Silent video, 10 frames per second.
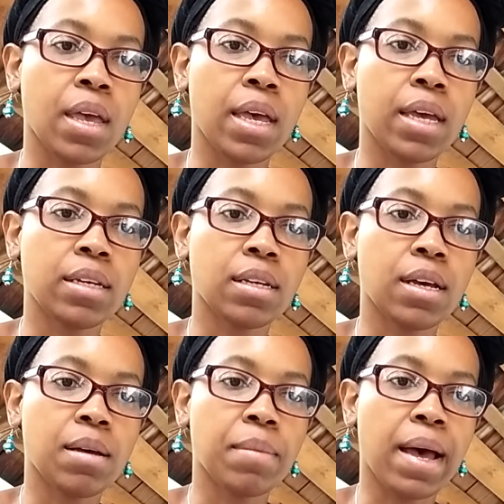and
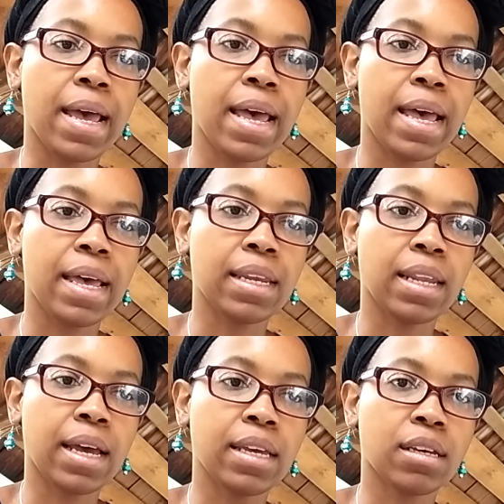um, I had
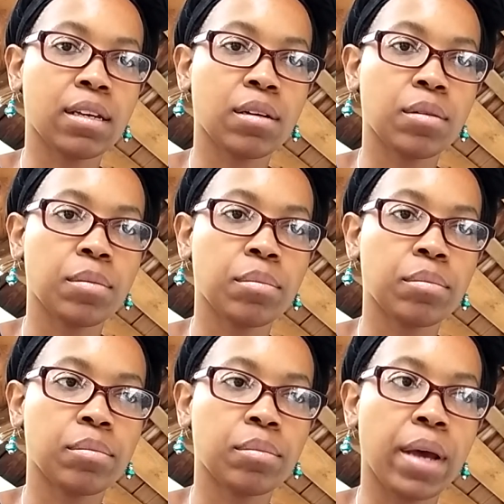like
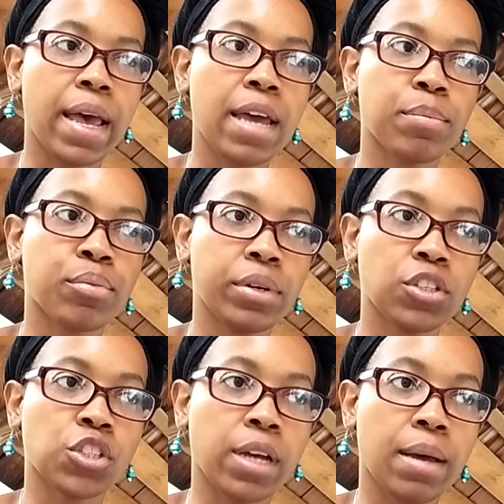I had
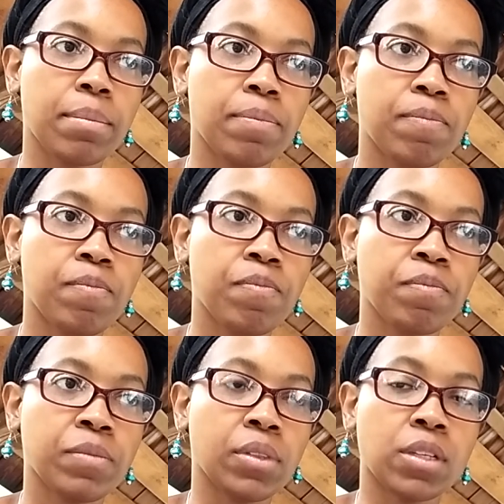print shop,
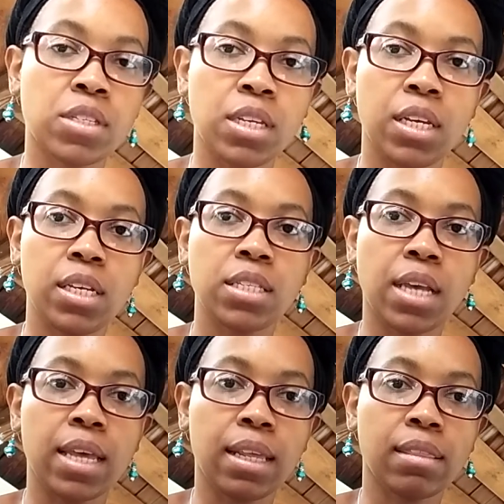the CDs. I
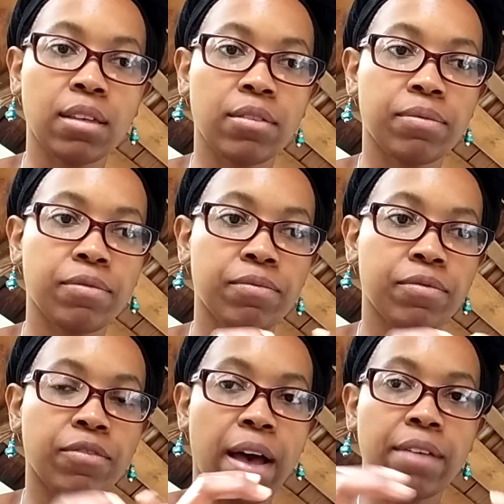had like the
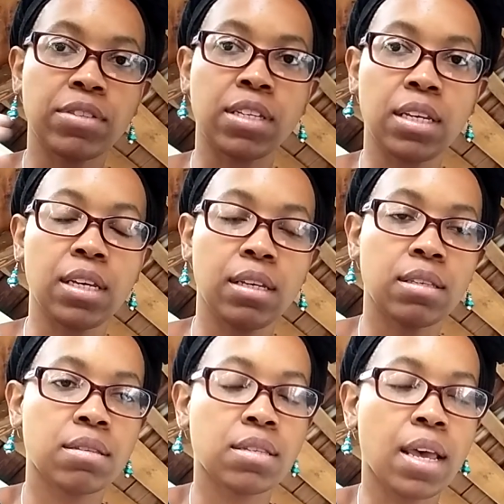five CD
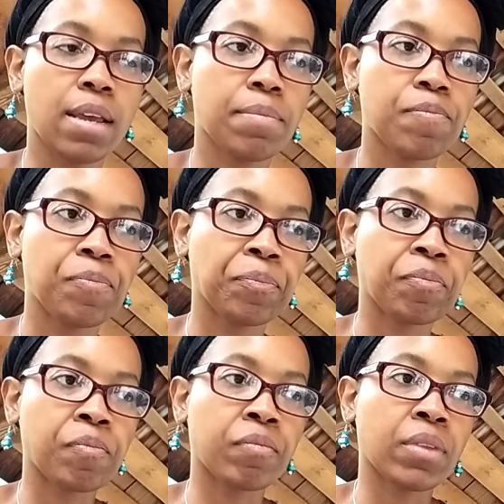set,
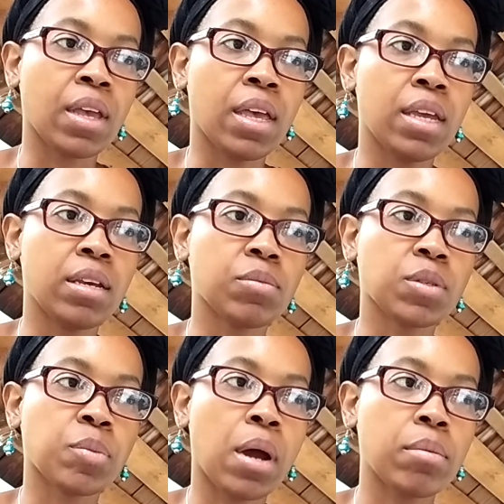and it was
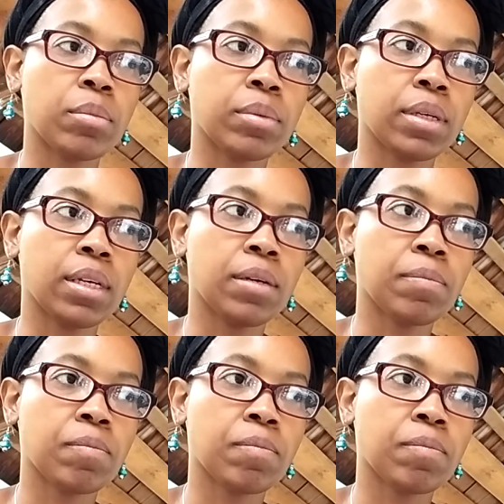probably